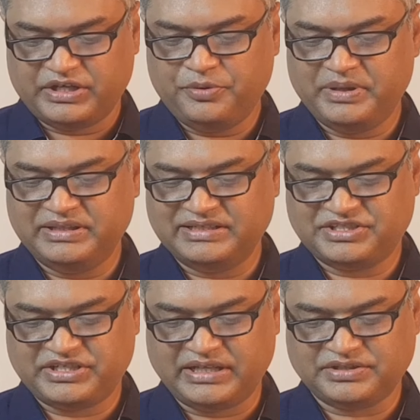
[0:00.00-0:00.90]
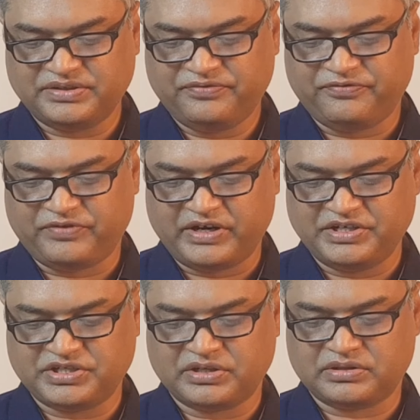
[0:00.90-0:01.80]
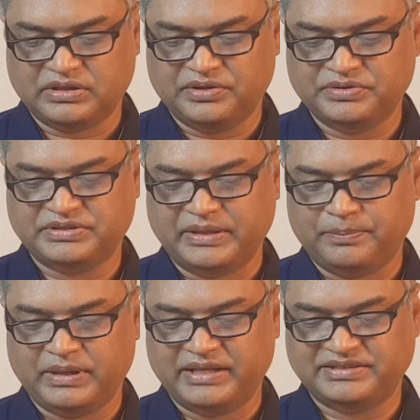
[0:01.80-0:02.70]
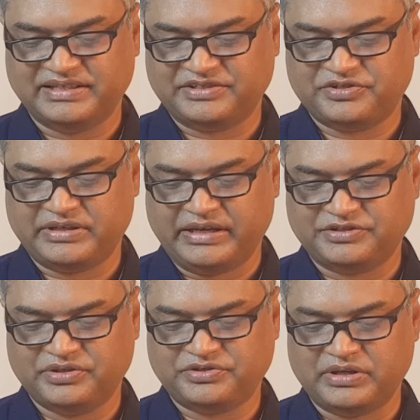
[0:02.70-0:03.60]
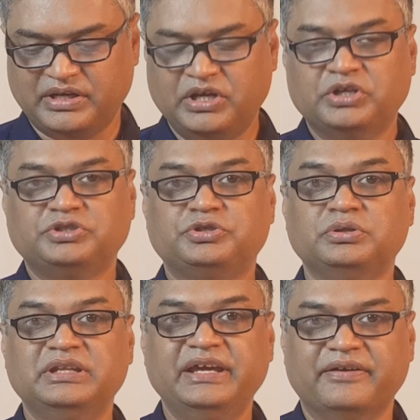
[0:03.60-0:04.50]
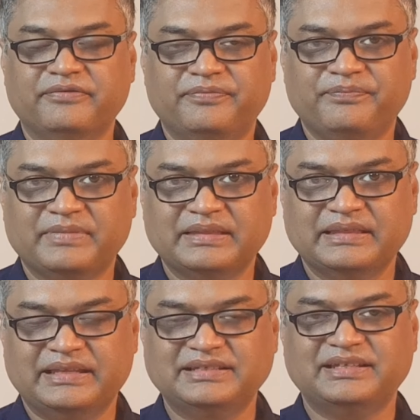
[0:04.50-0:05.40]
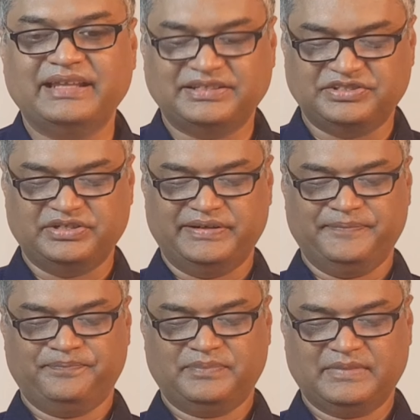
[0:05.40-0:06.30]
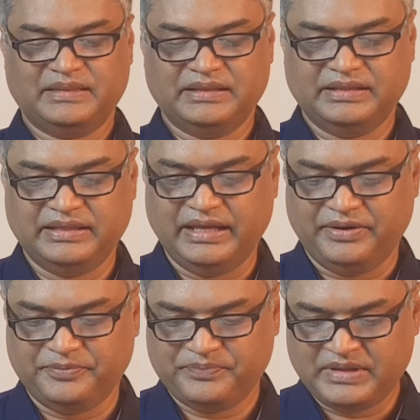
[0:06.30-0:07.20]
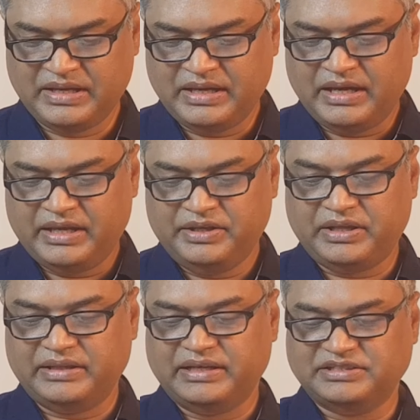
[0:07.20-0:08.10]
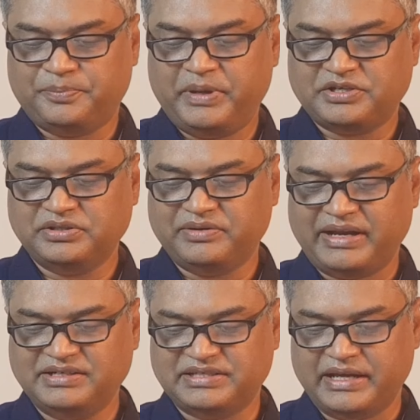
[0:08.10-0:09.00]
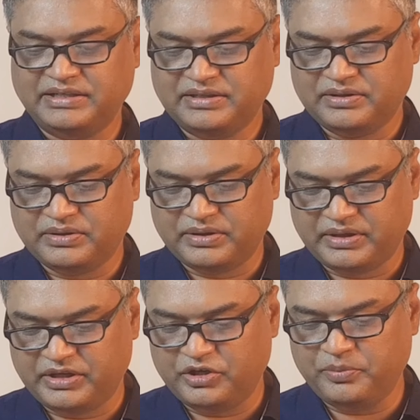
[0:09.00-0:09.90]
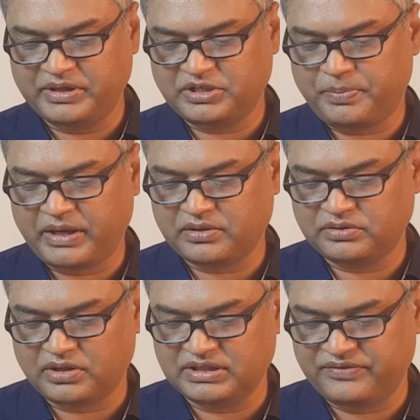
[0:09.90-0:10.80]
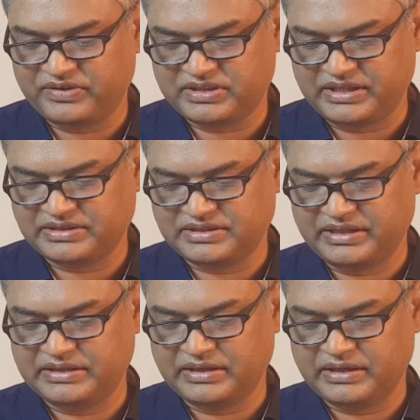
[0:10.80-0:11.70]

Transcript: humans need shelter, furniture, clothes, appliances, etc. to live. These are necessary. Now, there's a picture on the right hand side. Humans depend on non-living things in